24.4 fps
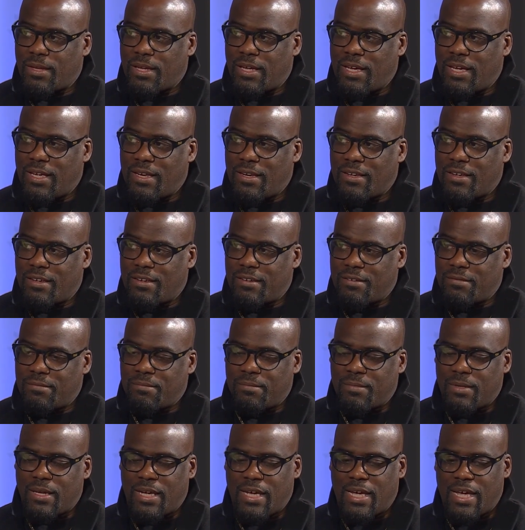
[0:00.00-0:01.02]
And
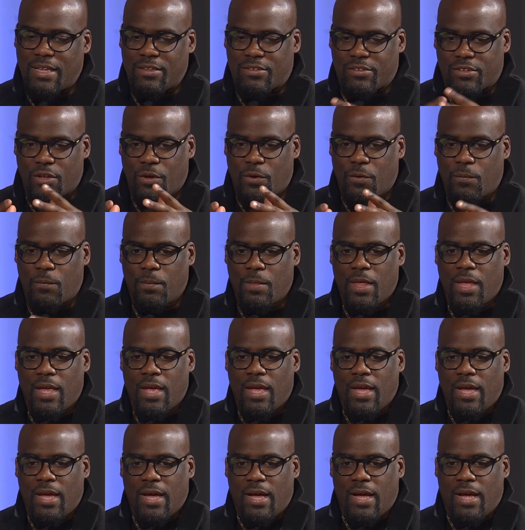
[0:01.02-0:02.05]
so
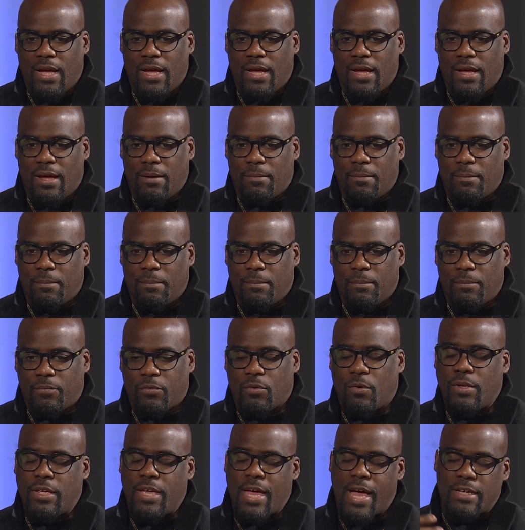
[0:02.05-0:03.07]

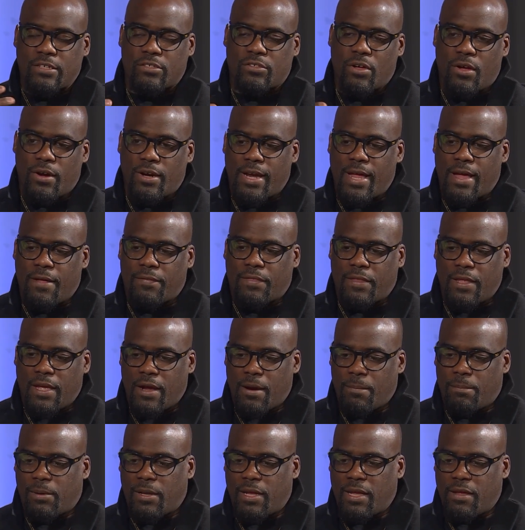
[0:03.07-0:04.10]
yeah, I started out
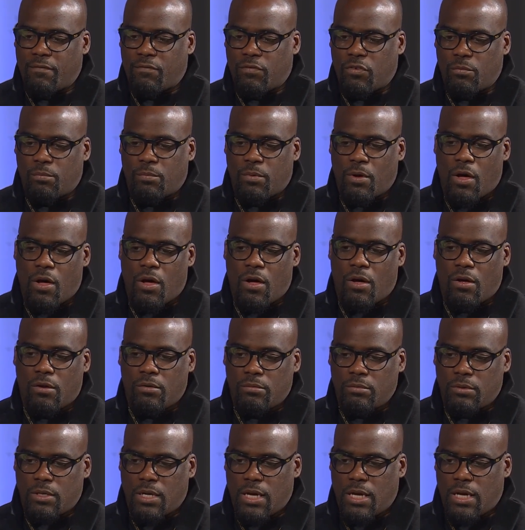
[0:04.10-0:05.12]
there playing football,